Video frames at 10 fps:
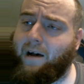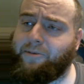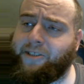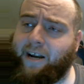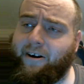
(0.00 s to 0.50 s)

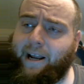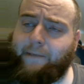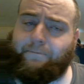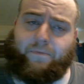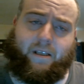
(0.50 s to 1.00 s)

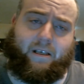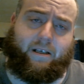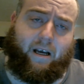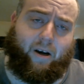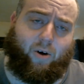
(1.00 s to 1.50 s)
Saturday,
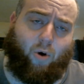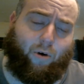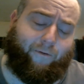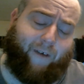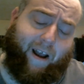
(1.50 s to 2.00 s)

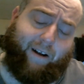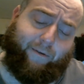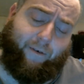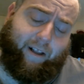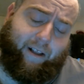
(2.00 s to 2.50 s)

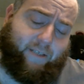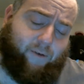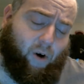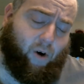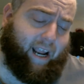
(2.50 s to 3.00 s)
quarterfinal, Class
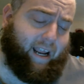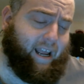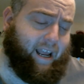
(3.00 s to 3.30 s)
4A.